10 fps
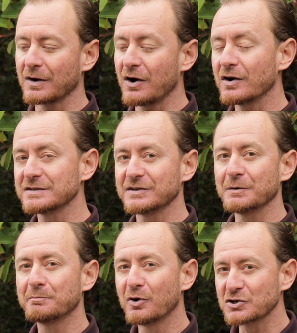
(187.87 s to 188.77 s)
cars that
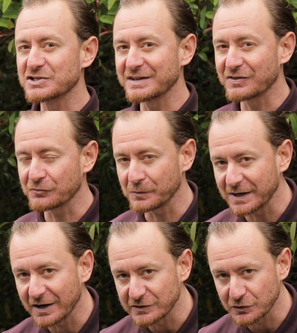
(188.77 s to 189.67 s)
are pushing
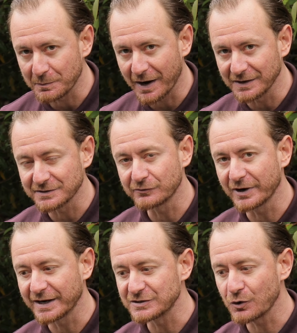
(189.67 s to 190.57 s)
300 miles of
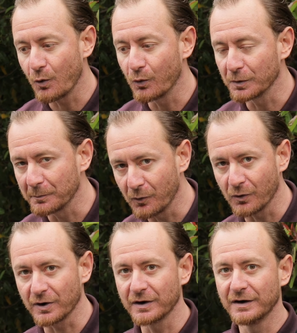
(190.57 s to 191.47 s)
range or
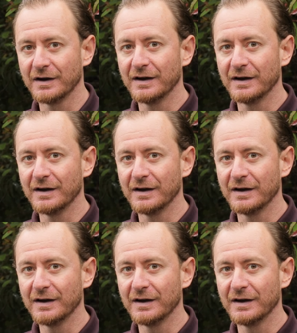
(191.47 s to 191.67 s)
more.